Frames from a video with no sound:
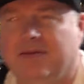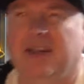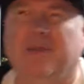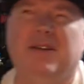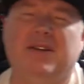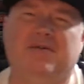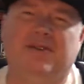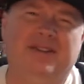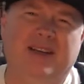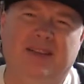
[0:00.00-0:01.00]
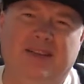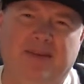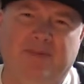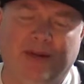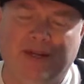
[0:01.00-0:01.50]
Japanese 360
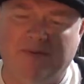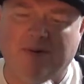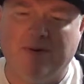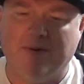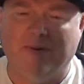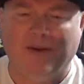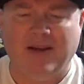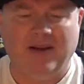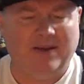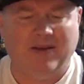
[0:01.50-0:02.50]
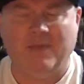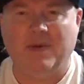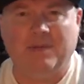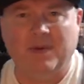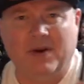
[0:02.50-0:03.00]
and PS3 or something like that. I can't
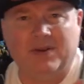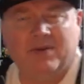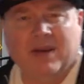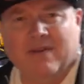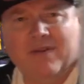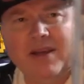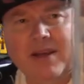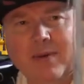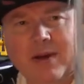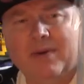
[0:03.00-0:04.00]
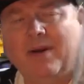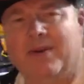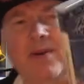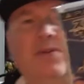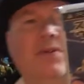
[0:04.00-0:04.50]
remember, but I do have it anyway on other
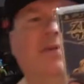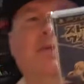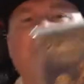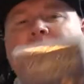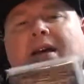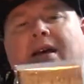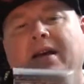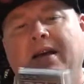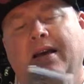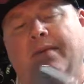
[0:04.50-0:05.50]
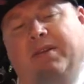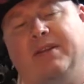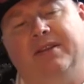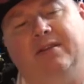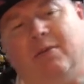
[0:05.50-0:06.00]
consoles. But
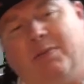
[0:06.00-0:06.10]
this is the